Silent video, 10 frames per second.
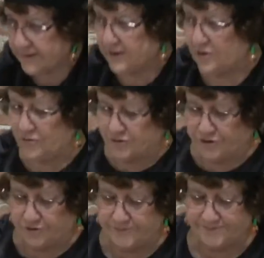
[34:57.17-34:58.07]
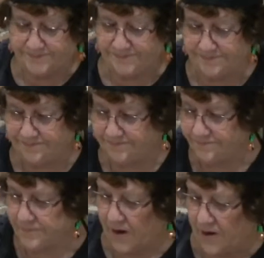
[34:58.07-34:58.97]
Little Oak too.
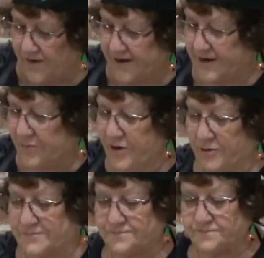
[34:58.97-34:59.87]
All right, here we go.